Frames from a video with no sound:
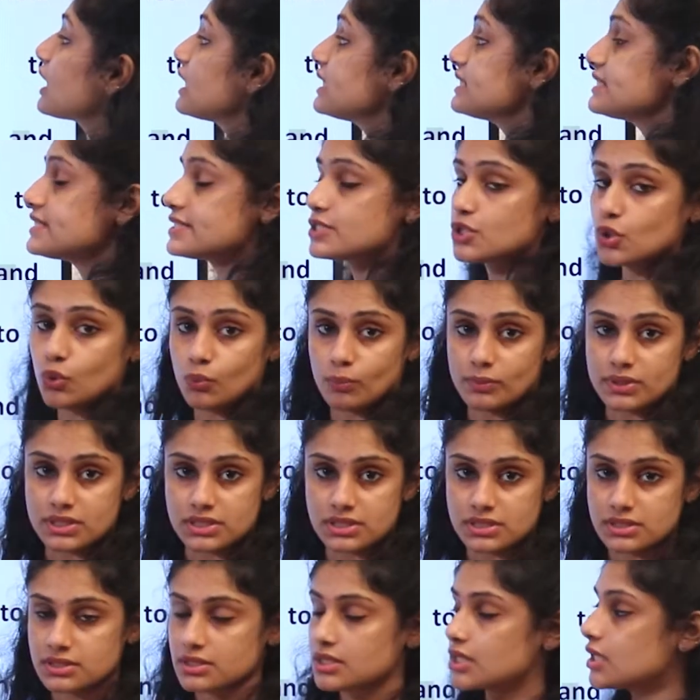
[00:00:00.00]

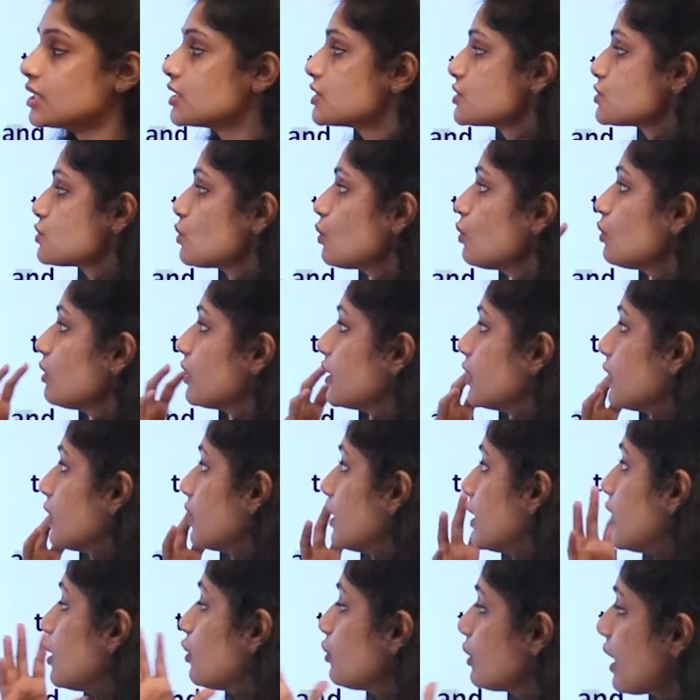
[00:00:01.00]
consumers? So
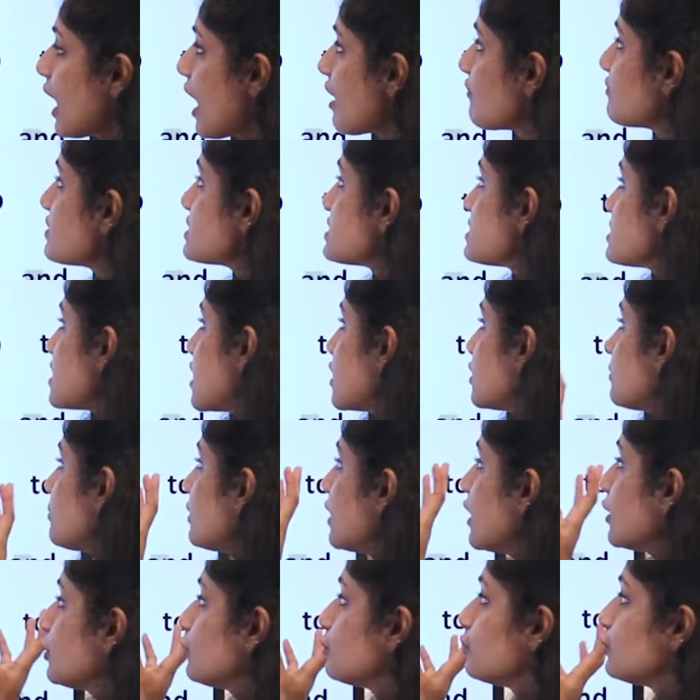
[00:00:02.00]
here you have a
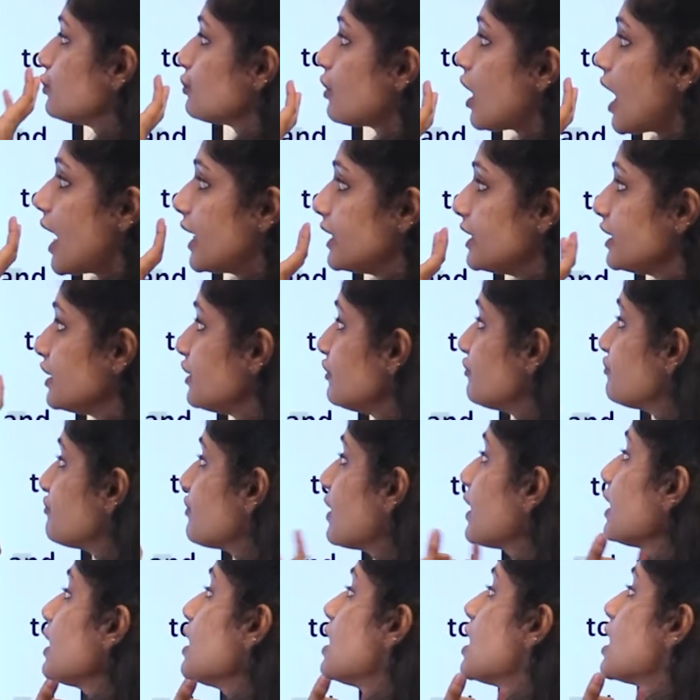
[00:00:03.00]
statement and you have to
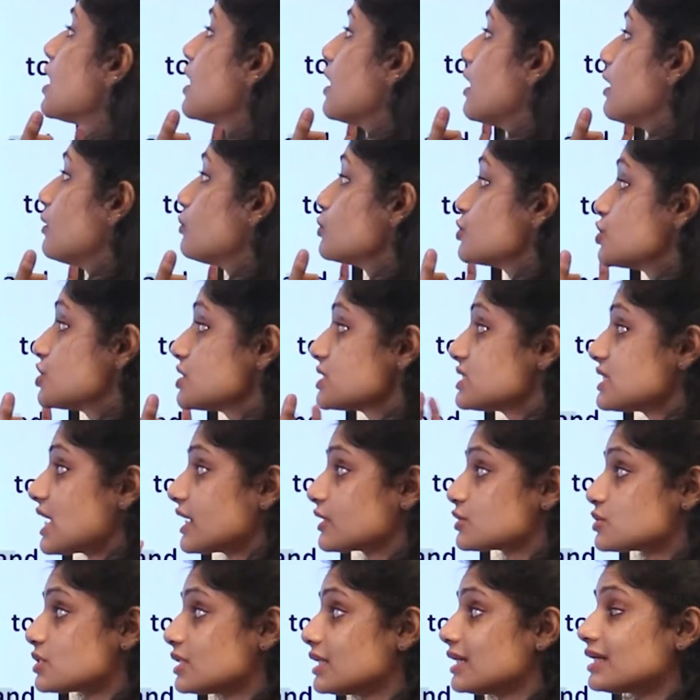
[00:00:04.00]
identify which is
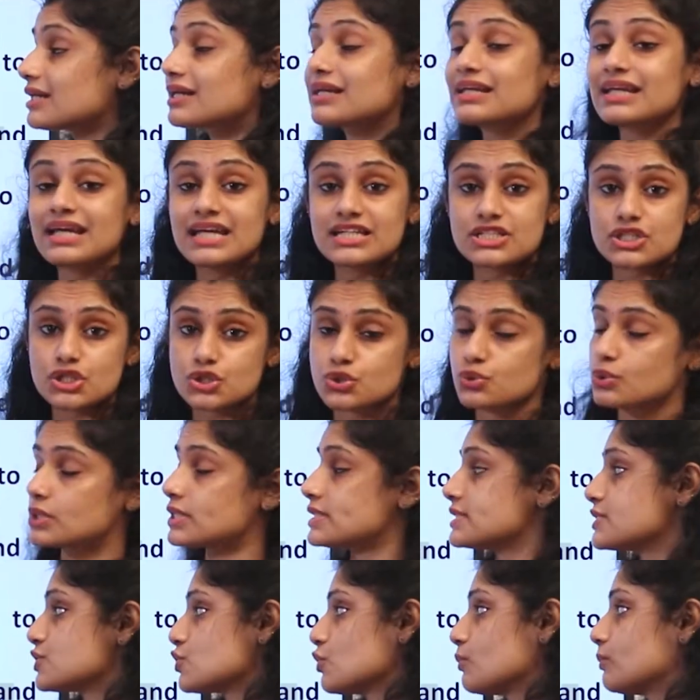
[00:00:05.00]
actually related to
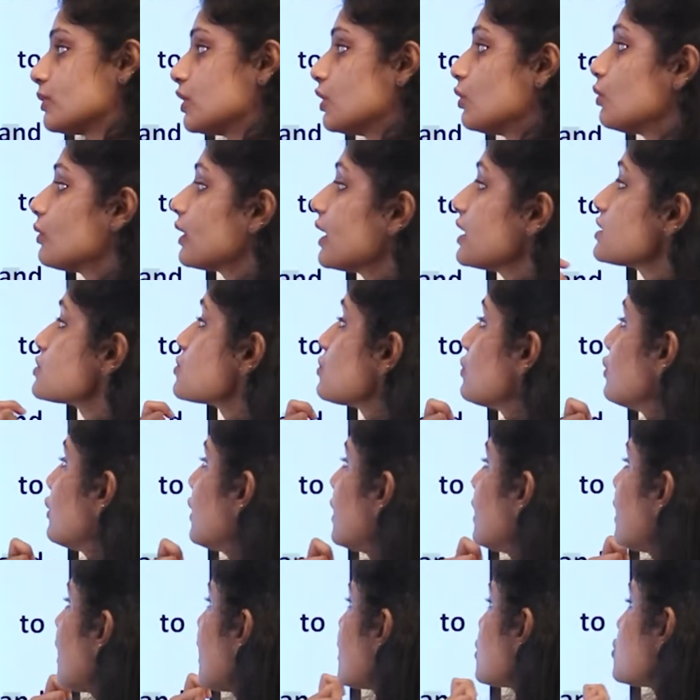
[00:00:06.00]
consumer. Okay, so you
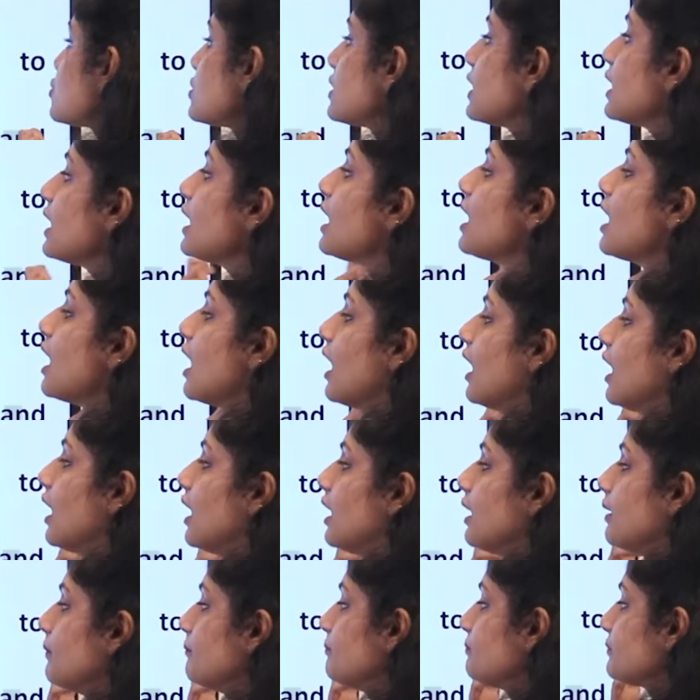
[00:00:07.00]
can actually
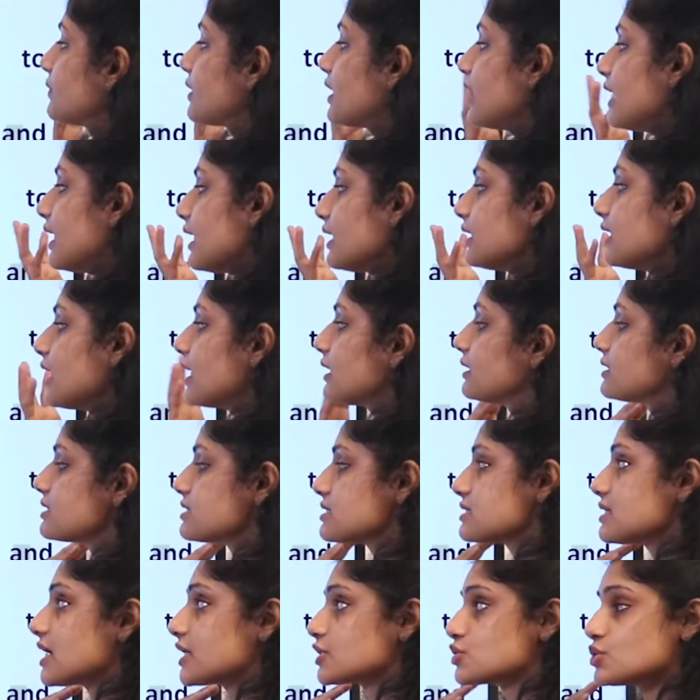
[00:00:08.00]
connect that
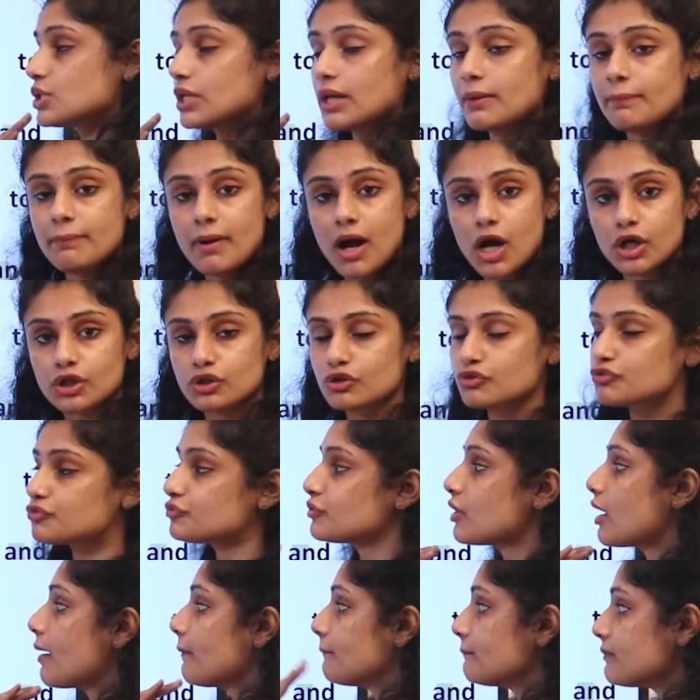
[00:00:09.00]
this is actually a part of
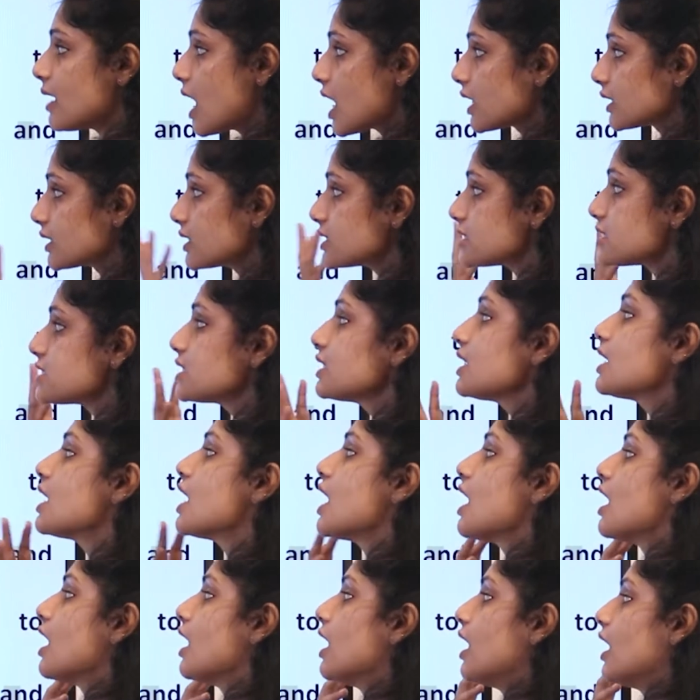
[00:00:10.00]
marketing,
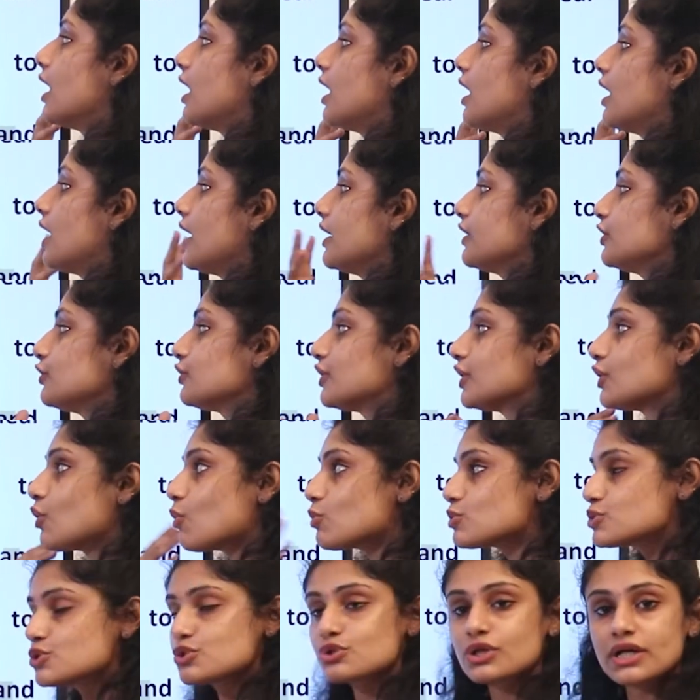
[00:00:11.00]
and you can
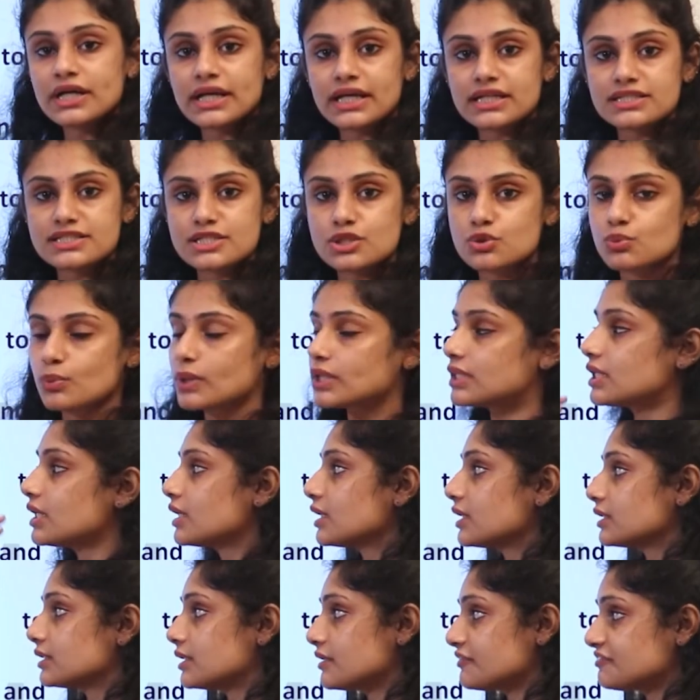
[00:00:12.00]
also connect it with
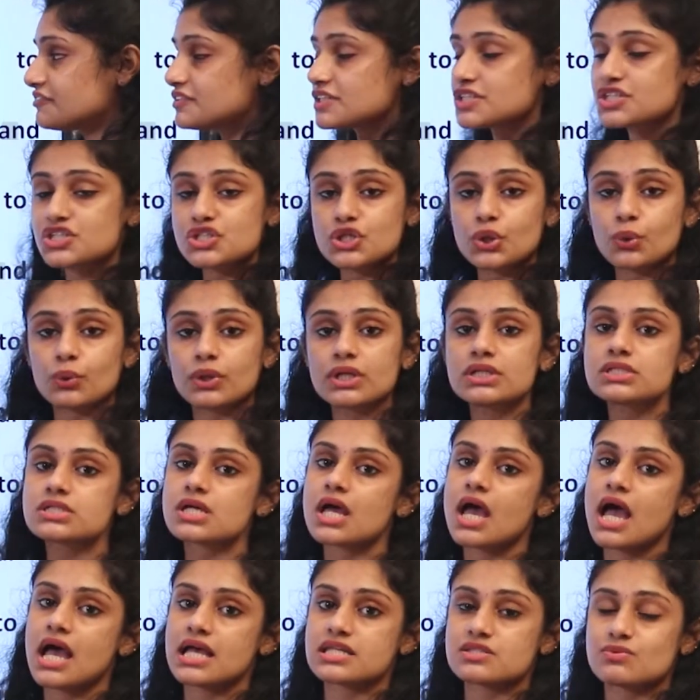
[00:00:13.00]
the first unit
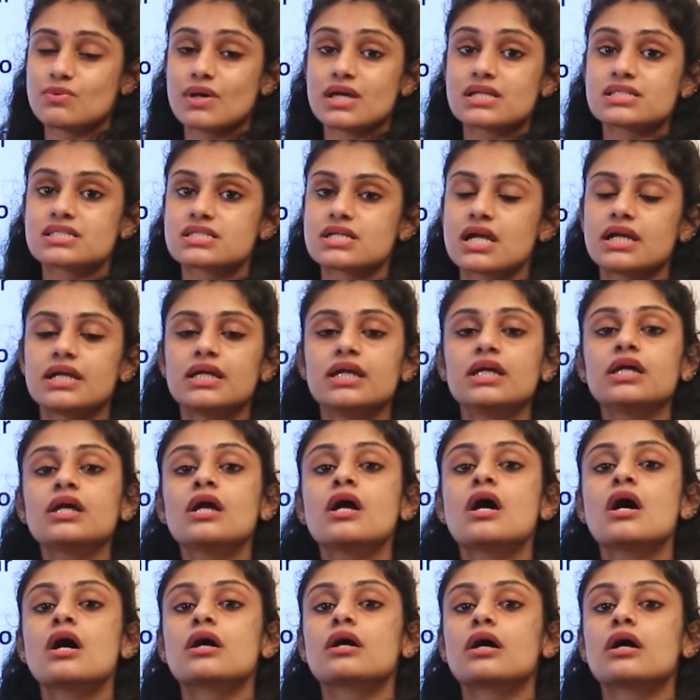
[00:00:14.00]
as we are studying